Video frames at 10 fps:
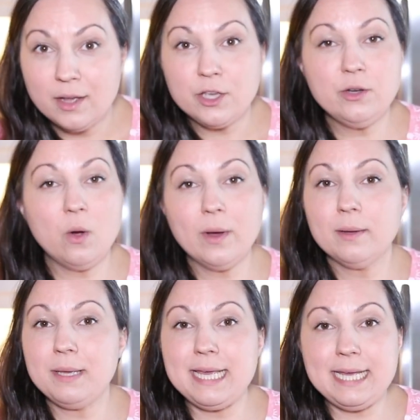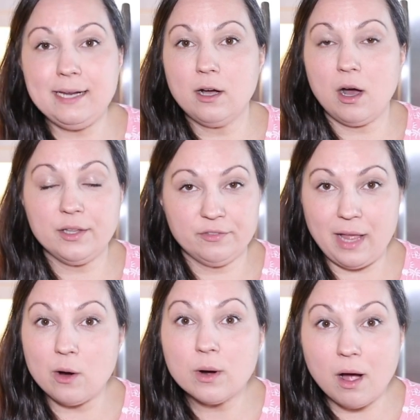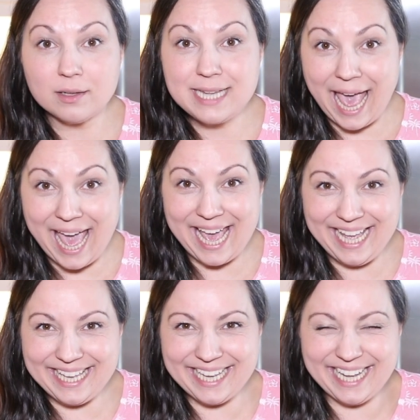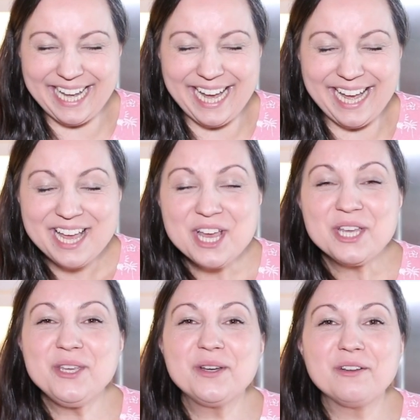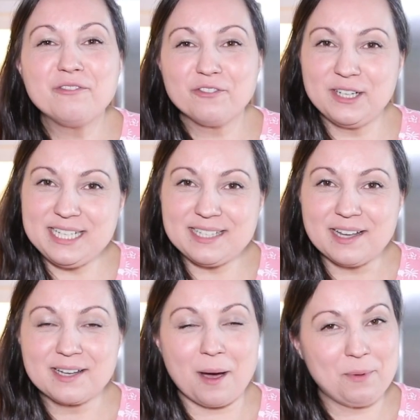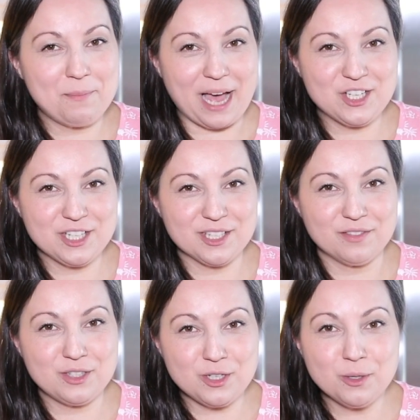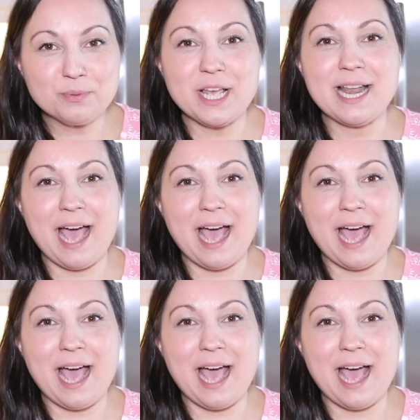you don't want to be eating cauliflower all day. You can freeze a couple batches of soups and